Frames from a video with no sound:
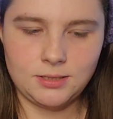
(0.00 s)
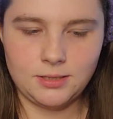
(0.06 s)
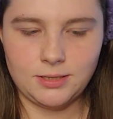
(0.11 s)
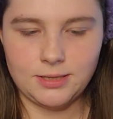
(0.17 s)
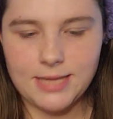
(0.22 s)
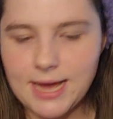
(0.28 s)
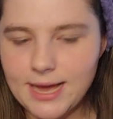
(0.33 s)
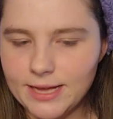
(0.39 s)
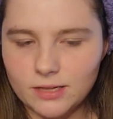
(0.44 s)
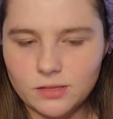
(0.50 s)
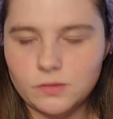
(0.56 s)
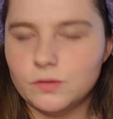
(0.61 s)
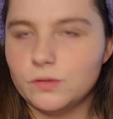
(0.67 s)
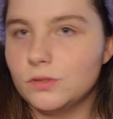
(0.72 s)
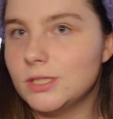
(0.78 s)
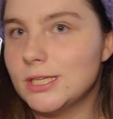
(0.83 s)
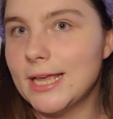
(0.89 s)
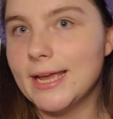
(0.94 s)
that
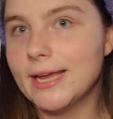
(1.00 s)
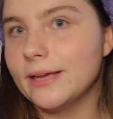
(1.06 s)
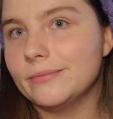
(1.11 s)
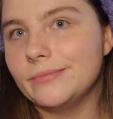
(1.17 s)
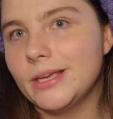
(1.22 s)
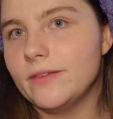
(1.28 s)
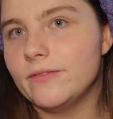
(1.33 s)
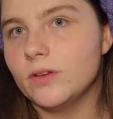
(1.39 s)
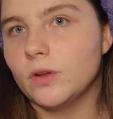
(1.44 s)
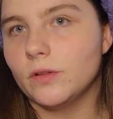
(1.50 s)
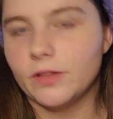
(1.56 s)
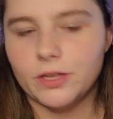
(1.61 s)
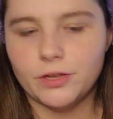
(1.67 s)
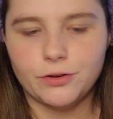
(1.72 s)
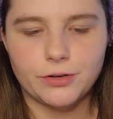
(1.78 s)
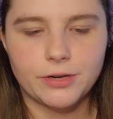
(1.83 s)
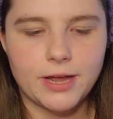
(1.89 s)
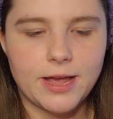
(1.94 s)
includes like even on the
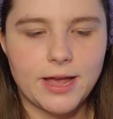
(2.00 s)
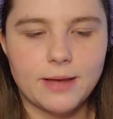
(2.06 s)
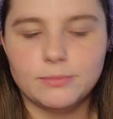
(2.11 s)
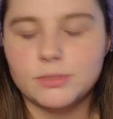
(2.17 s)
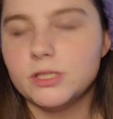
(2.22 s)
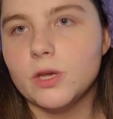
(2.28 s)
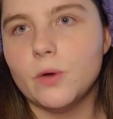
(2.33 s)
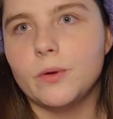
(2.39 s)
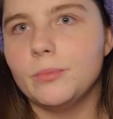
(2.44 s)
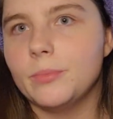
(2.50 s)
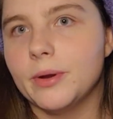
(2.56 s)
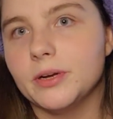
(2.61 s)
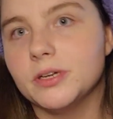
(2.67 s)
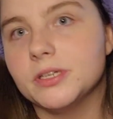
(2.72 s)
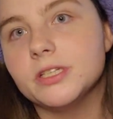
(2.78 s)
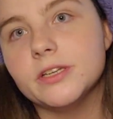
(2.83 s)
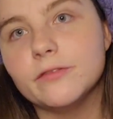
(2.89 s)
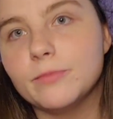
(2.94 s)
internet. I'm so
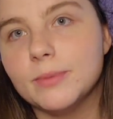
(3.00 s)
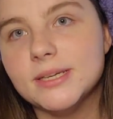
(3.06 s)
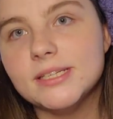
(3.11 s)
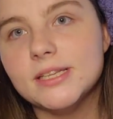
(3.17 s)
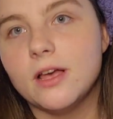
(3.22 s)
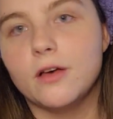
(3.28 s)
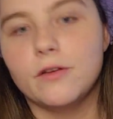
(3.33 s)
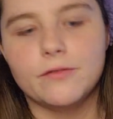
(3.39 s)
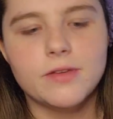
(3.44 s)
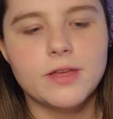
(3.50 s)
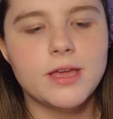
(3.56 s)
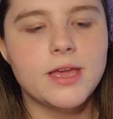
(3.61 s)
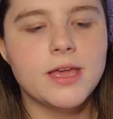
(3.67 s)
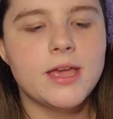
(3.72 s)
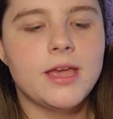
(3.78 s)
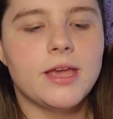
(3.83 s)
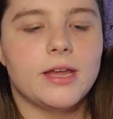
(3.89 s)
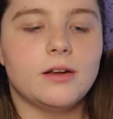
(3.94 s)
embarrassed of myself,
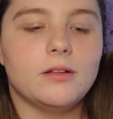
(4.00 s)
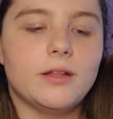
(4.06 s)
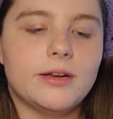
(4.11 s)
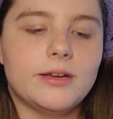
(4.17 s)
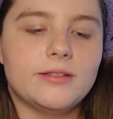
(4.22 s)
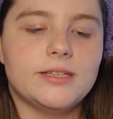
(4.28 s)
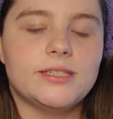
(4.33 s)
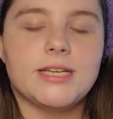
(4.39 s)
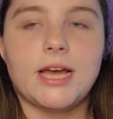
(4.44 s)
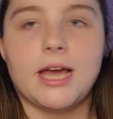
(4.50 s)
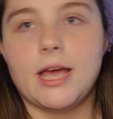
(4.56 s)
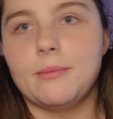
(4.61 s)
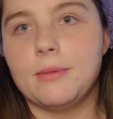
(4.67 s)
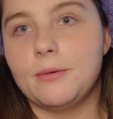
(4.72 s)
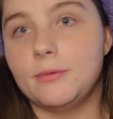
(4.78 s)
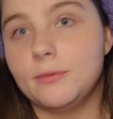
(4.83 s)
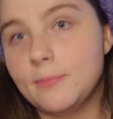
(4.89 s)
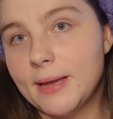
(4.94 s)
and a lot of the time
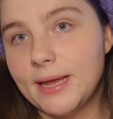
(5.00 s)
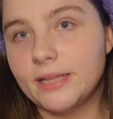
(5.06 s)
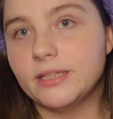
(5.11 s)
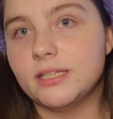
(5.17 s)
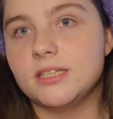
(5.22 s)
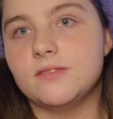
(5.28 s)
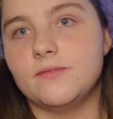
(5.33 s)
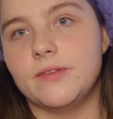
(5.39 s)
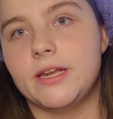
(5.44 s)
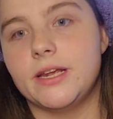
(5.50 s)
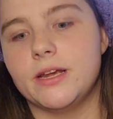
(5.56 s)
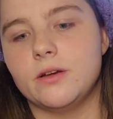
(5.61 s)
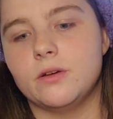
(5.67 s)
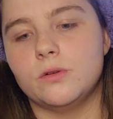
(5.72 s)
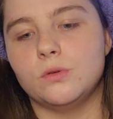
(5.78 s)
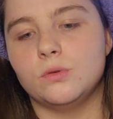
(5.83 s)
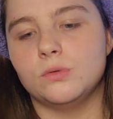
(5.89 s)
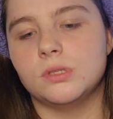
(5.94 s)
I would make these
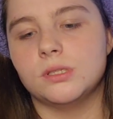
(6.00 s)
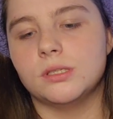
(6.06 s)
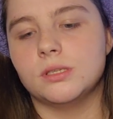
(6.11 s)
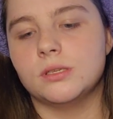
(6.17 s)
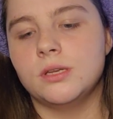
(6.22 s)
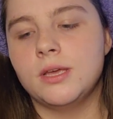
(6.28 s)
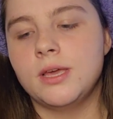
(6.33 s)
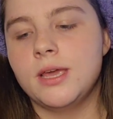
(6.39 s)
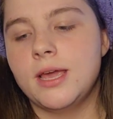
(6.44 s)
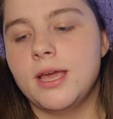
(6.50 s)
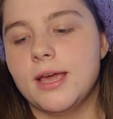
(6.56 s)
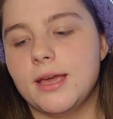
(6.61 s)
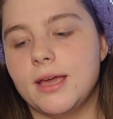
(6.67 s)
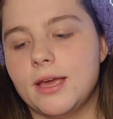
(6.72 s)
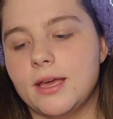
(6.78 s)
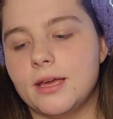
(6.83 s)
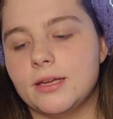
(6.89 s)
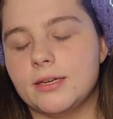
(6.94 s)
videos
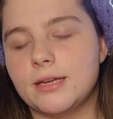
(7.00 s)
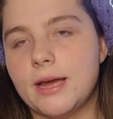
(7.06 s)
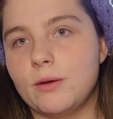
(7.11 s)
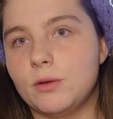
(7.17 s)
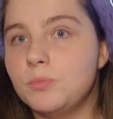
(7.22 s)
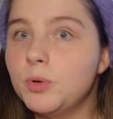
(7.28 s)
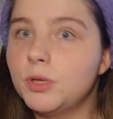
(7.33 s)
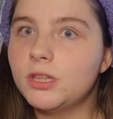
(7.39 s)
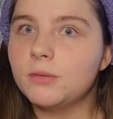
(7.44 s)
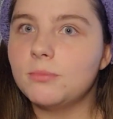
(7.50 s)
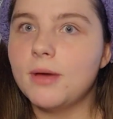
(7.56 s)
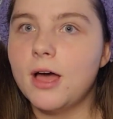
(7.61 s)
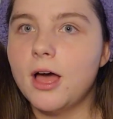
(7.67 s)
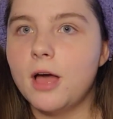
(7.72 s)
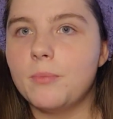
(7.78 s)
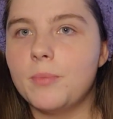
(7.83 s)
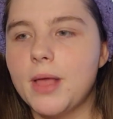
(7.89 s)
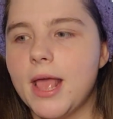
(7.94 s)
and I would put them
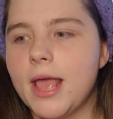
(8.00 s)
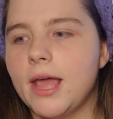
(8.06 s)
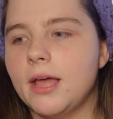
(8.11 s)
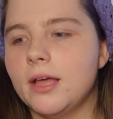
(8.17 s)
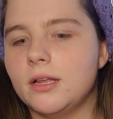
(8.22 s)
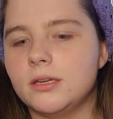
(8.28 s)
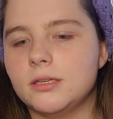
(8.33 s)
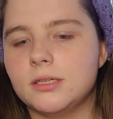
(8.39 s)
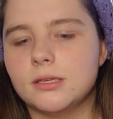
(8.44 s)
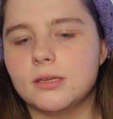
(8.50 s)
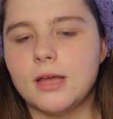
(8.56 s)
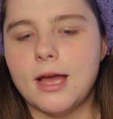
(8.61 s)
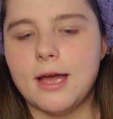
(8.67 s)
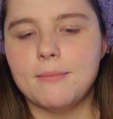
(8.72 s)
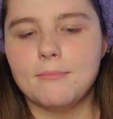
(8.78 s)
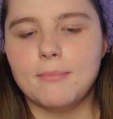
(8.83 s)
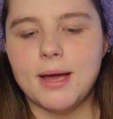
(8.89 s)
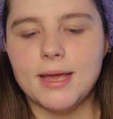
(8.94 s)
up, and
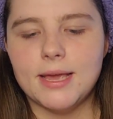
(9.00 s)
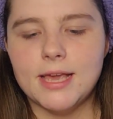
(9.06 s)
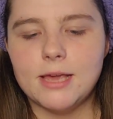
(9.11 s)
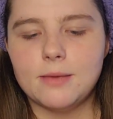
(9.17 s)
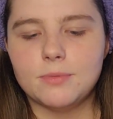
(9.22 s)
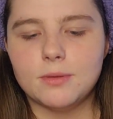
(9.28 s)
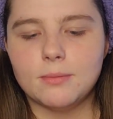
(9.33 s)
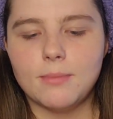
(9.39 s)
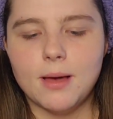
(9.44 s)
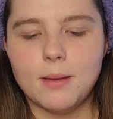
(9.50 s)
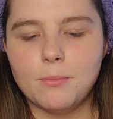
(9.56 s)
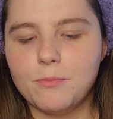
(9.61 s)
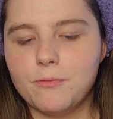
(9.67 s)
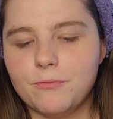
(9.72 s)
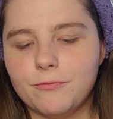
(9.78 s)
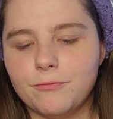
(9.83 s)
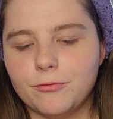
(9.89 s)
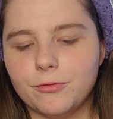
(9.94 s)
I might keep them up
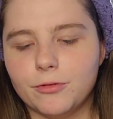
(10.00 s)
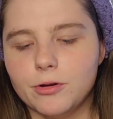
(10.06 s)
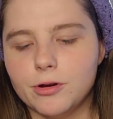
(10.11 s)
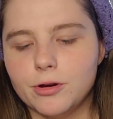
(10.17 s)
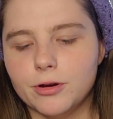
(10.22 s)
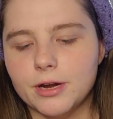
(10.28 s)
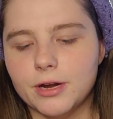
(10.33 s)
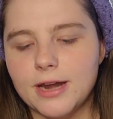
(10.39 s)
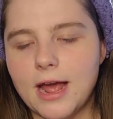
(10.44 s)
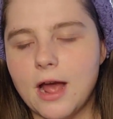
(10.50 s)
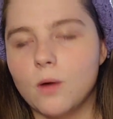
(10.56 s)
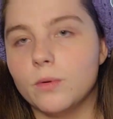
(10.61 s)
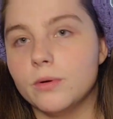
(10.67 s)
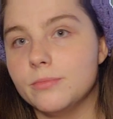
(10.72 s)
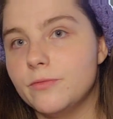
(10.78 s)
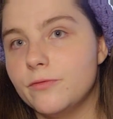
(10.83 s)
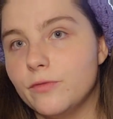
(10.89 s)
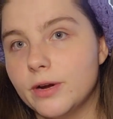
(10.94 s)
for an
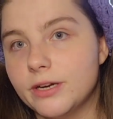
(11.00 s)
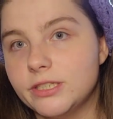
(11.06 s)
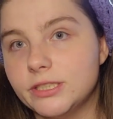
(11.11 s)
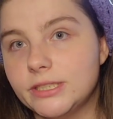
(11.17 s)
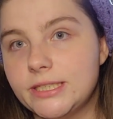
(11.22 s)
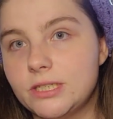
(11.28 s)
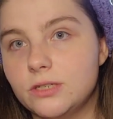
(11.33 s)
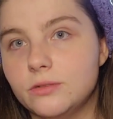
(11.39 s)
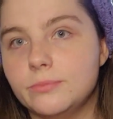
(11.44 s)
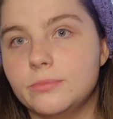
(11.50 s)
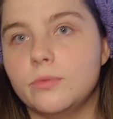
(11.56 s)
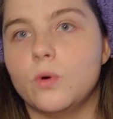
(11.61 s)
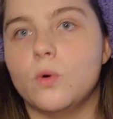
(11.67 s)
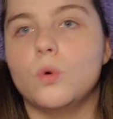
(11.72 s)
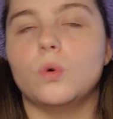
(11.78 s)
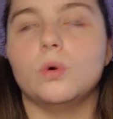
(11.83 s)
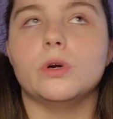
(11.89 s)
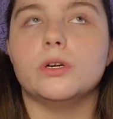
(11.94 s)
hour before I delete them
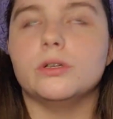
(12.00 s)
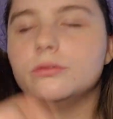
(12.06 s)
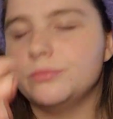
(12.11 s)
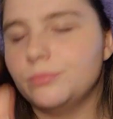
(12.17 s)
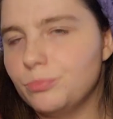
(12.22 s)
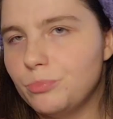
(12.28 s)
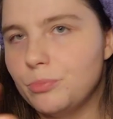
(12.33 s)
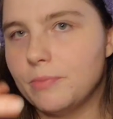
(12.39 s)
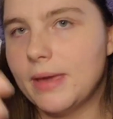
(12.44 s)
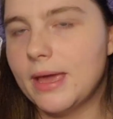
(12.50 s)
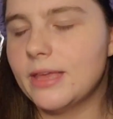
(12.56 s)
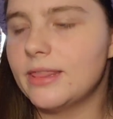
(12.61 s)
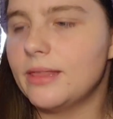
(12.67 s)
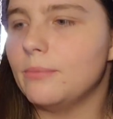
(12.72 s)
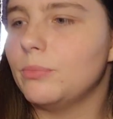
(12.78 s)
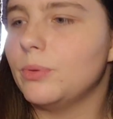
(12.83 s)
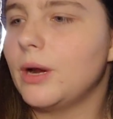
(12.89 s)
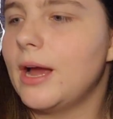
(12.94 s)
or make
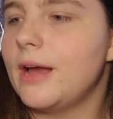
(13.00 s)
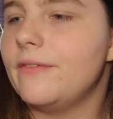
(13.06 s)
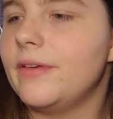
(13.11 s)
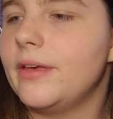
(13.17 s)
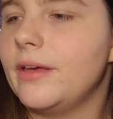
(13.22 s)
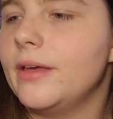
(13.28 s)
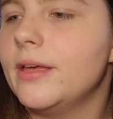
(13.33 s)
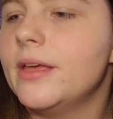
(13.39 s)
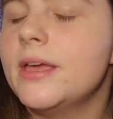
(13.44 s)
them private,